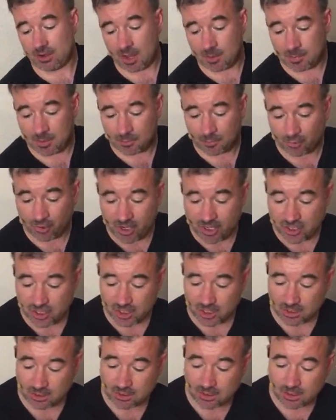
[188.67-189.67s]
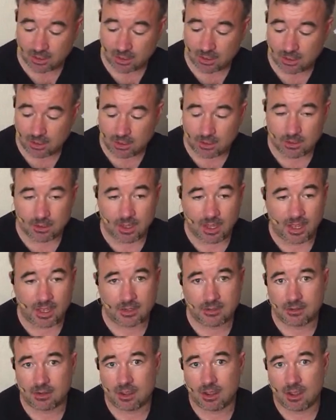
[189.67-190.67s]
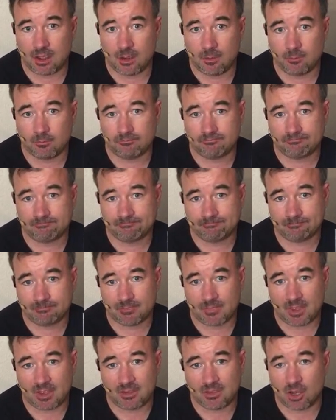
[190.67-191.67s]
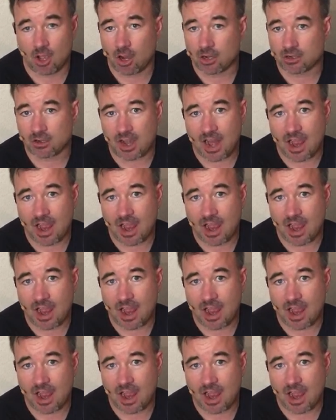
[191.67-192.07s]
I've been preaching that Dr.